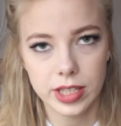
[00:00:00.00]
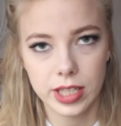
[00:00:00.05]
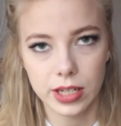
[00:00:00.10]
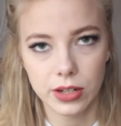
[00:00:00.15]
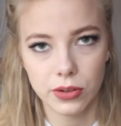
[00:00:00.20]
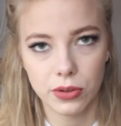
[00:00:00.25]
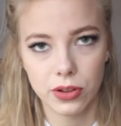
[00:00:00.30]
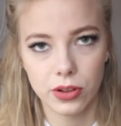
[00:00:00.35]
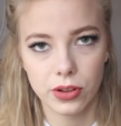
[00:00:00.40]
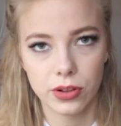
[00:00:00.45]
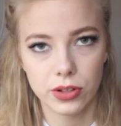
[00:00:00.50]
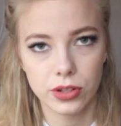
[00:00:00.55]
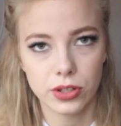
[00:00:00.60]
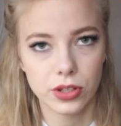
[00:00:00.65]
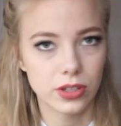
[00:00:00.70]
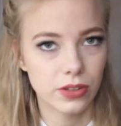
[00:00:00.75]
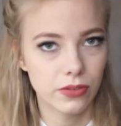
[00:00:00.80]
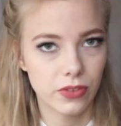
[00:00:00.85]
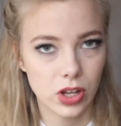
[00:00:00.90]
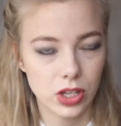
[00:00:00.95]
single
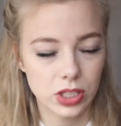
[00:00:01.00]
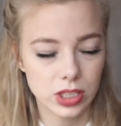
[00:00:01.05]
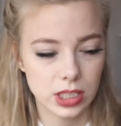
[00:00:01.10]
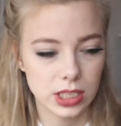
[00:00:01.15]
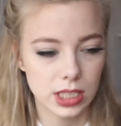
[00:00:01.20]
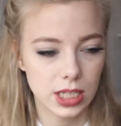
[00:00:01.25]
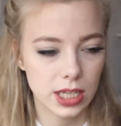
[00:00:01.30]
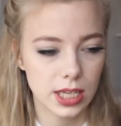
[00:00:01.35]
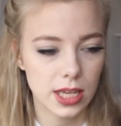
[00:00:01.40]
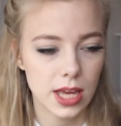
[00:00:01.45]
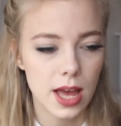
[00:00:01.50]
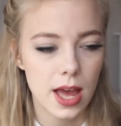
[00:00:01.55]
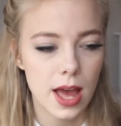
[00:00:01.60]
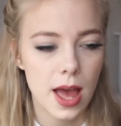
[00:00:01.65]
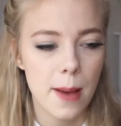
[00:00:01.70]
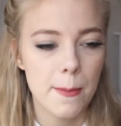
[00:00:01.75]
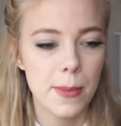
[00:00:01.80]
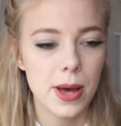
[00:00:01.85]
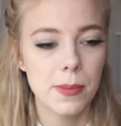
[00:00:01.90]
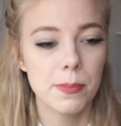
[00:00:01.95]
university,
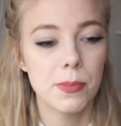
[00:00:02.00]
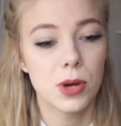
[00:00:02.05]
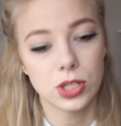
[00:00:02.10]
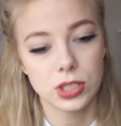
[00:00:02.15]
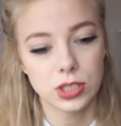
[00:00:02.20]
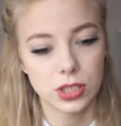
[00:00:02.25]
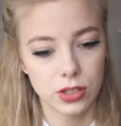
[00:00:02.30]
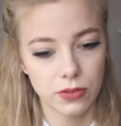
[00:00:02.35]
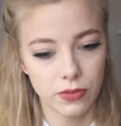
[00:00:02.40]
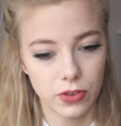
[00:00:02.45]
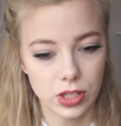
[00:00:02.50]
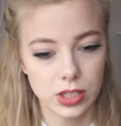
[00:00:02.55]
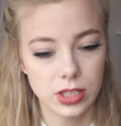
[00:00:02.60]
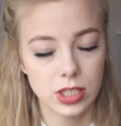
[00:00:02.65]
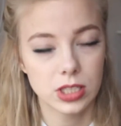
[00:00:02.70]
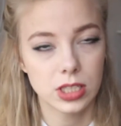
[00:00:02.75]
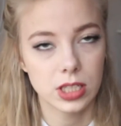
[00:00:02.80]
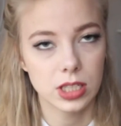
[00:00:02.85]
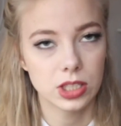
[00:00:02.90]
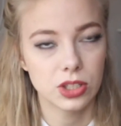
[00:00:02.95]
but most
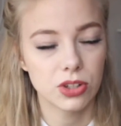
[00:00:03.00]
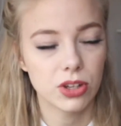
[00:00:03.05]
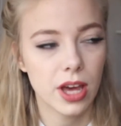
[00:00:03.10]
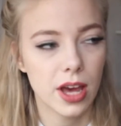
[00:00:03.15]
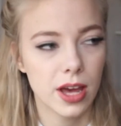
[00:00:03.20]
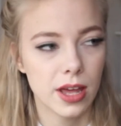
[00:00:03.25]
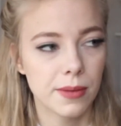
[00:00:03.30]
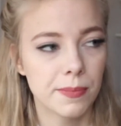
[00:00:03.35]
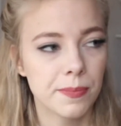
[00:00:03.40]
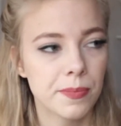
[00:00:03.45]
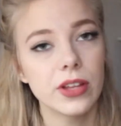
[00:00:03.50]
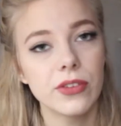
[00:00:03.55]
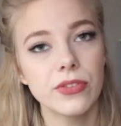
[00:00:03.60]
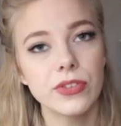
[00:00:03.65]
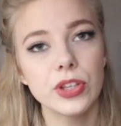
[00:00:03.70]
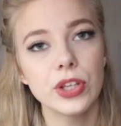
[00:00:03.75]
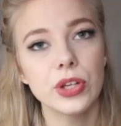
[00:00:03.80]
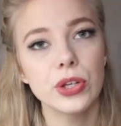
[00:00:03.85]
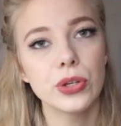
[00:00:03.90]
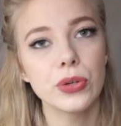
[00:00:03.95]
universities you can.
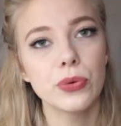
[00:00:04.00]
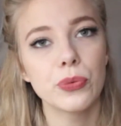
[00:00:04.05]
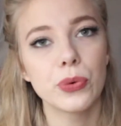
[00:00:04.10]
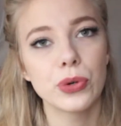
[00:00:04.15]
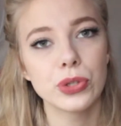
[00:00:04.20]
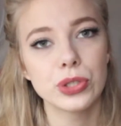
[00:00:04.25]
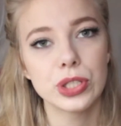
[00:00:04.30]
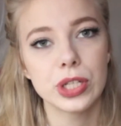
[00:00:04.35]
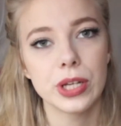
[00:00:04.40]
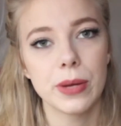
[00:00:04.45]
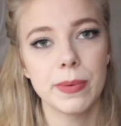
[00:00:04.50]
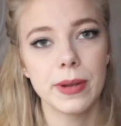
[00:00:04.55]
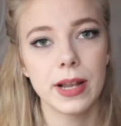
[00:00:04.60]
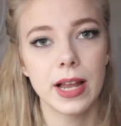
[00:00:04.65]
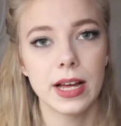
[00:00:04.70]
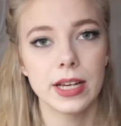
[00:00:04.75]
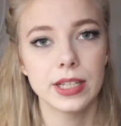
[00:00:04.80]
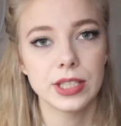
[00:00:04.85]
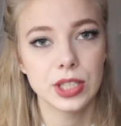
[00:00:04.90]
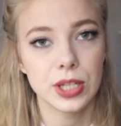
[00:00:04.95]
If you want to
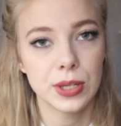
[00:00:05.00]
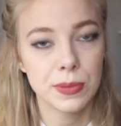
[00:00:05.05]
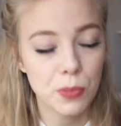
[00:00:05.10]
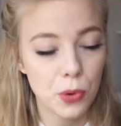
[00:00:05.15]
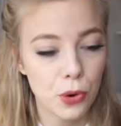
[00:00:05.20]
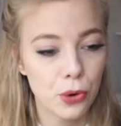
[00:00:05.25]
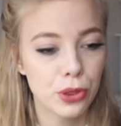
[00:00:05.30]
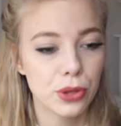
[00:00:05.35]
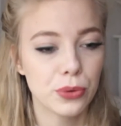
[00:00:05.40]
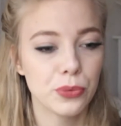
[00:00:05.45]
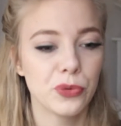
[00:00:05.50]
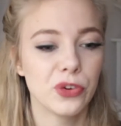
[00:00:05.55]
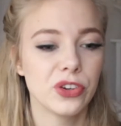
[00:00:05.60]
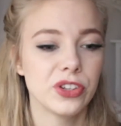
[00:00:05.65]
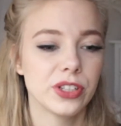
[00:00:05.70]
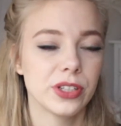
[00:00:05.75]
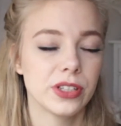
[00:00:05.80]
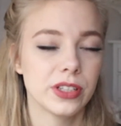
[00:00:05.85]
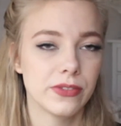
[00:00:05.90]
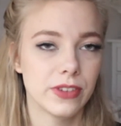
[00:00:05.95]
apply to more than
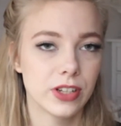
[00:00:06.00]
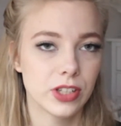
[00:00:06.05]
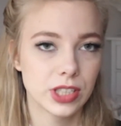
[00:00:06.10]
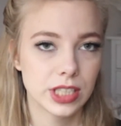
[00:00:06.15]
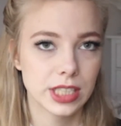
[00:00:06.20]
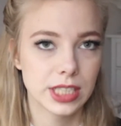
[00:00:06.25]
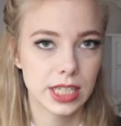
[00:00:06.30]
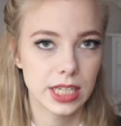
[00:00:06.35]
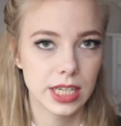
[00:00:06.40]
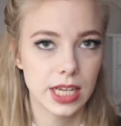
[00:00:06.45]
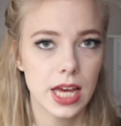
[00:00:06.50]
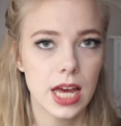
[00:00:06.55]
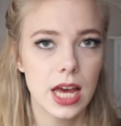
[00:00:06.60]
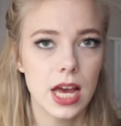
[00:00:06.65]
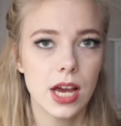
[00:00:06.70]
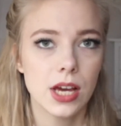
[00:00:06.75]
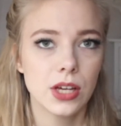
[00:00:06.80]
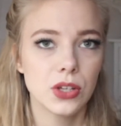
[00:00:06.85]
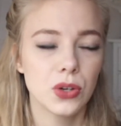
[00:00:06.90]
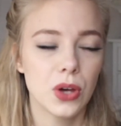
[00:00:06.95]
one university,
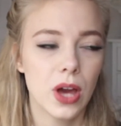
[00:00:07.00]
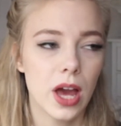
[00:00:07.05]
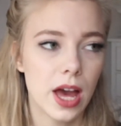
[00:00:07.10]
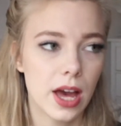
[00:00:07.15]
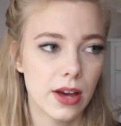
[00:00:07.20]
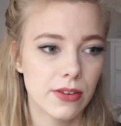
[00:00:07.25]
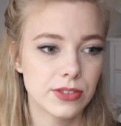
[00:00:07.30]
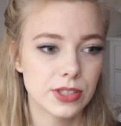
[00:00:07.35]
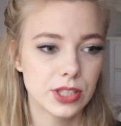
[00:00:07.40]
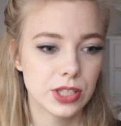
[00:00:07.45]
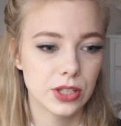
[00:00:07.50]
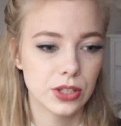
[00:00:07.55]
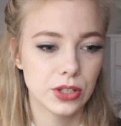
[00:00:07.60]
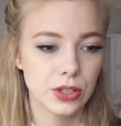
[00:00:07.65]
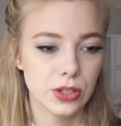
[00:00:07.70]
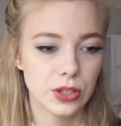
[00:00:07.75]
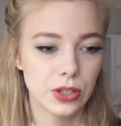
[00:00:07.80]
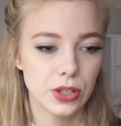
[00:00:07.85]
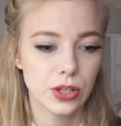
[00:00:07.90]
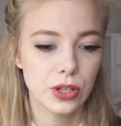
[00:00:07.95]
you have
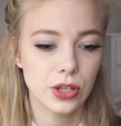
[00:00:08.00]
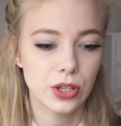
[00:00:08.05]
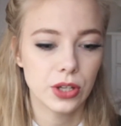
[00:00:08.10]
to